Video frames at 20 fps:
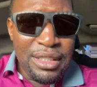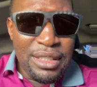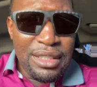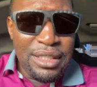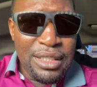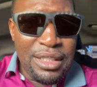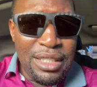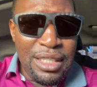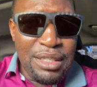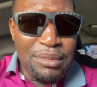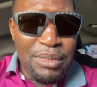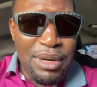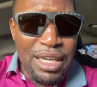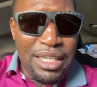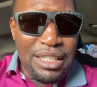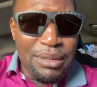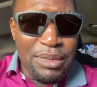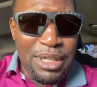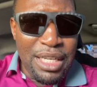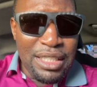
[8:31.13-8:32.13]
Yeah, the man,
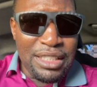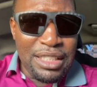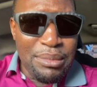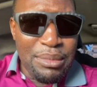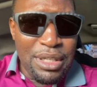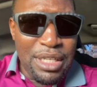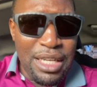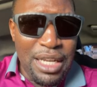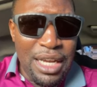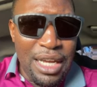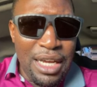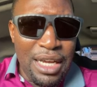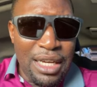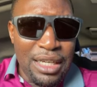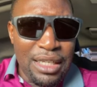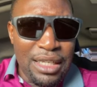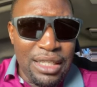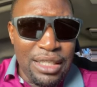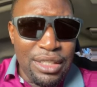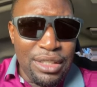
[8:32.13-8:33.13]
them not say me nah
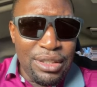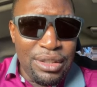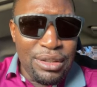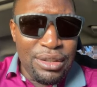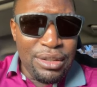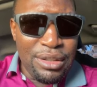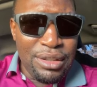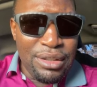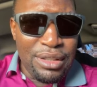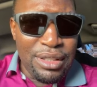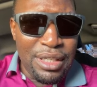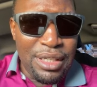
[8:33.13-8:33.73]
get no